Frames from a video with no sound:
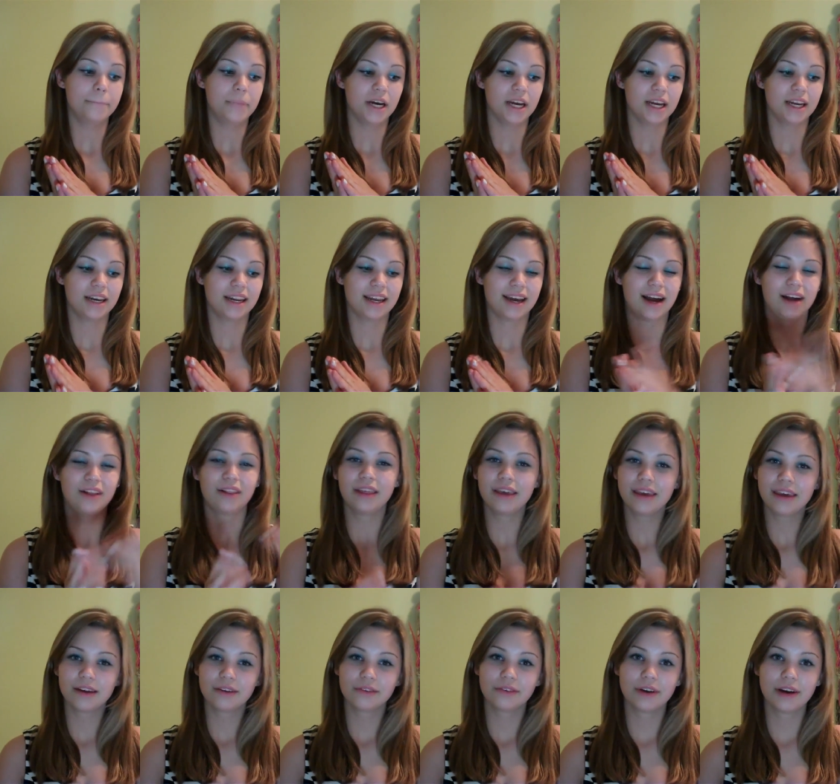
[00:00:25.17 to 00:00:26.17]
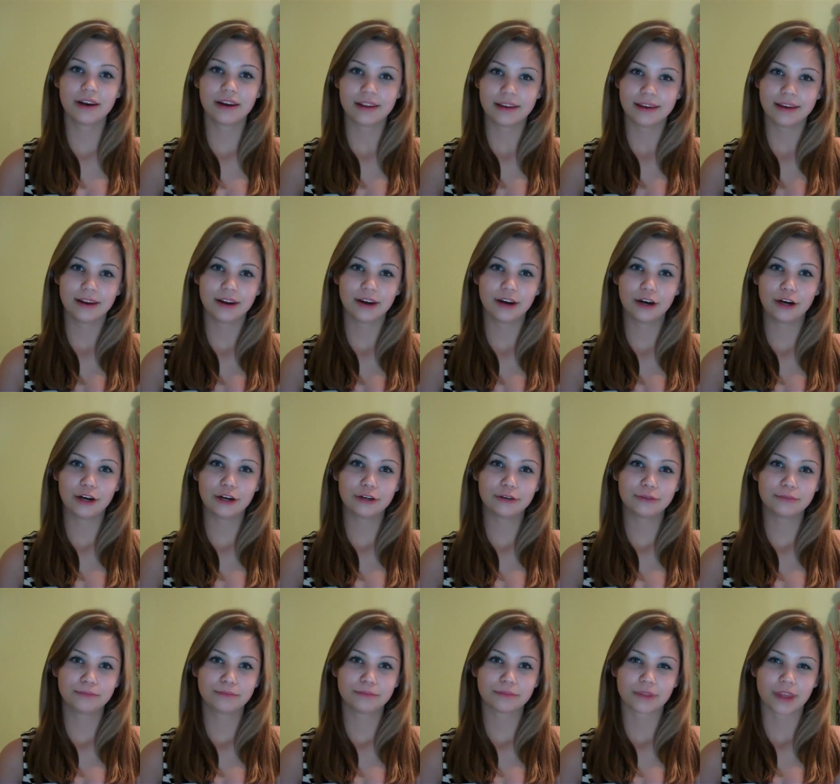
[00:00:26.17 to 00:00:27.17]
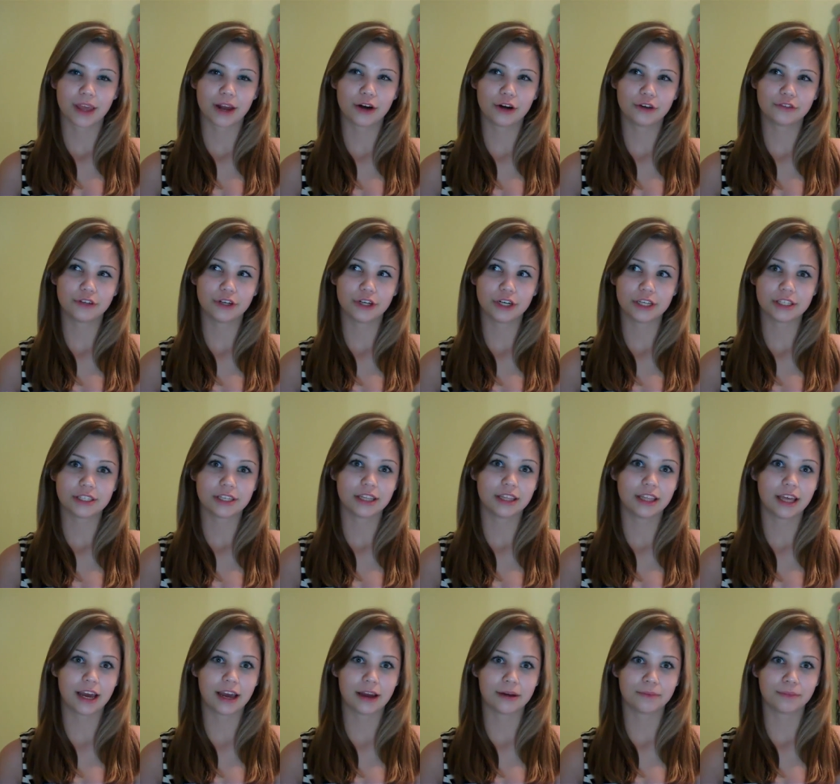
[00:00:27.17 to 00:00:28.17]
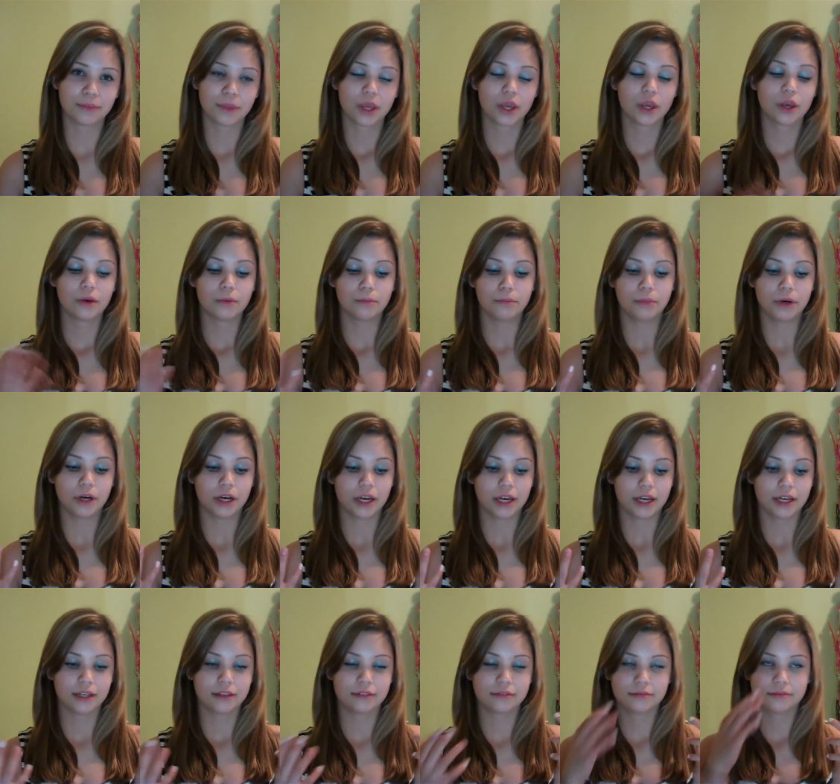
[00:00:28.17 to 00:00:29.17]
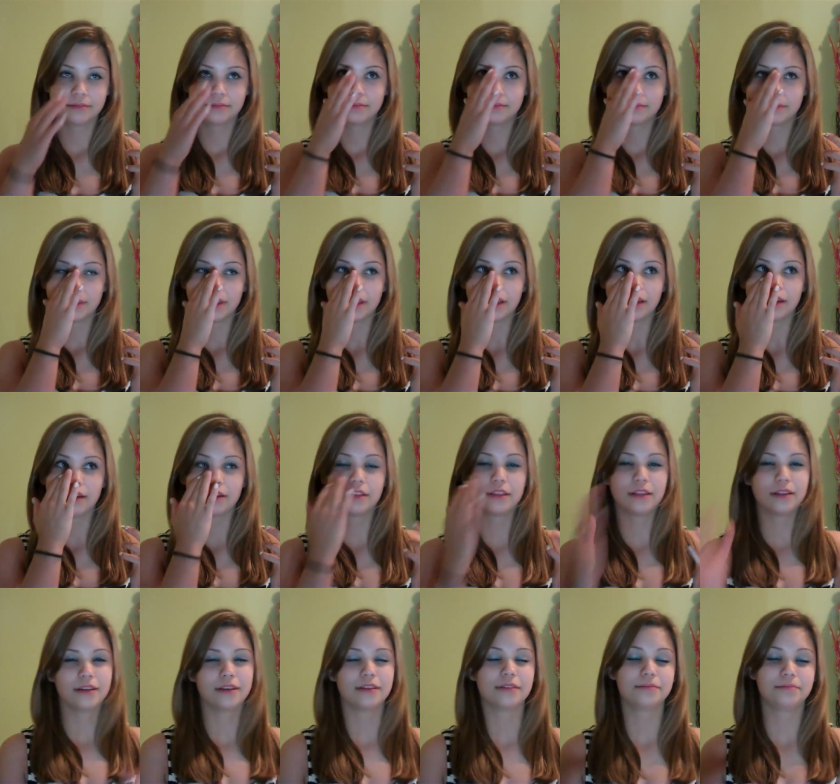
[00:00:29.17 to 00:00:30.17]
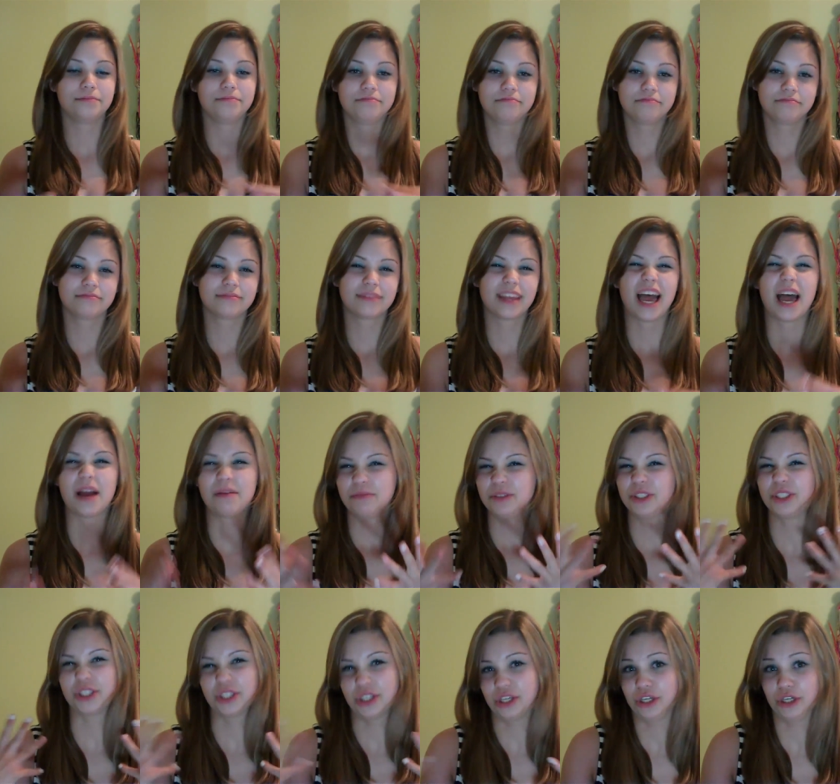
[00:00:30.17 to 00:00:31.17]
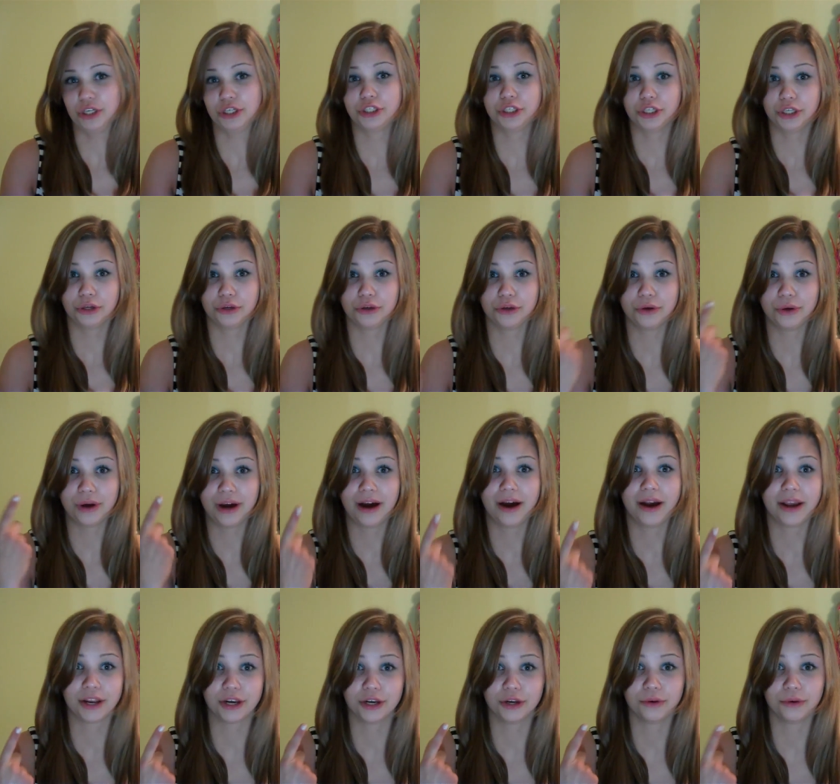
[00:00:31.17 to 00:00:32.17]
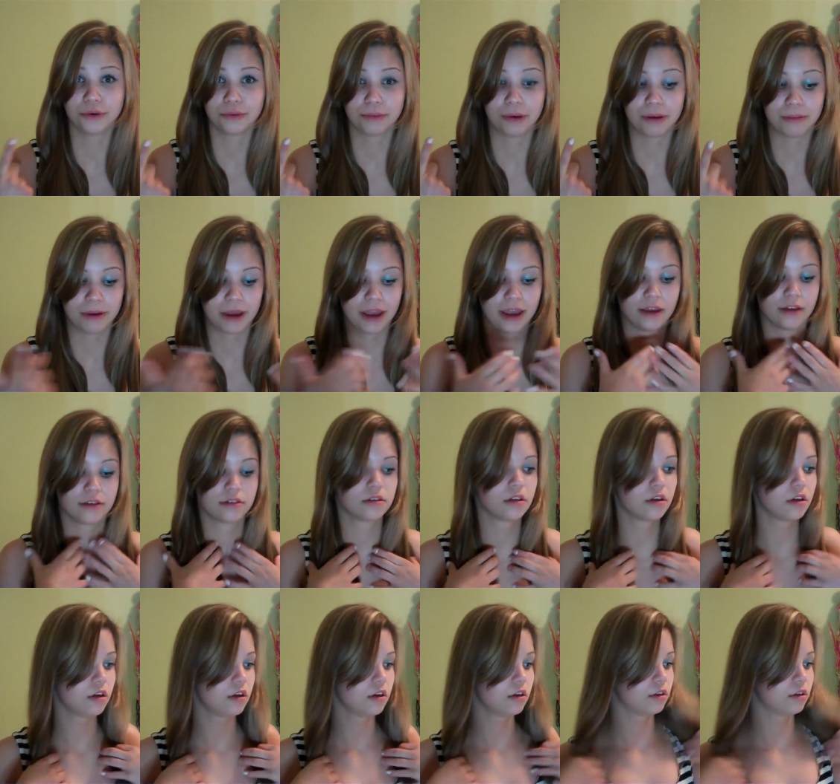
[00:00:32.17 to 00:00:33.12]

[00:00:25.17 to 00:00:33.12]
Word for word: But I'll link it right here. I don't know if I already said that, but like the I'm just going to show you how I can do it with my bangs.